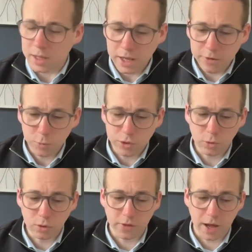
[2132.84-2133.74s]
even with
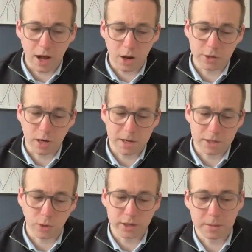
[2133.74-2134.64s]
all of that, I would come
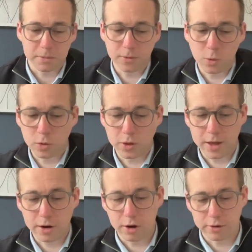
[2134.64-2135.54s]
back to what I said before, that
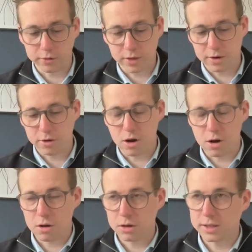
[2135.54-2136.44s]
there
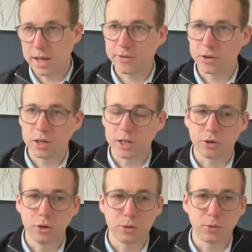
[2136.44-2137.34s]
are definitely
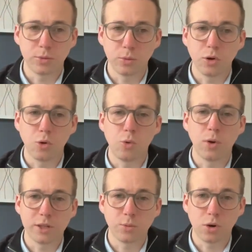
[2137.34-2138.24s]
groups which will
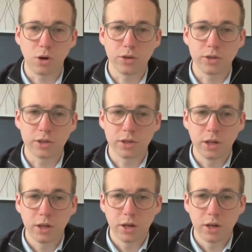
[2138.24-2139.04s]
always want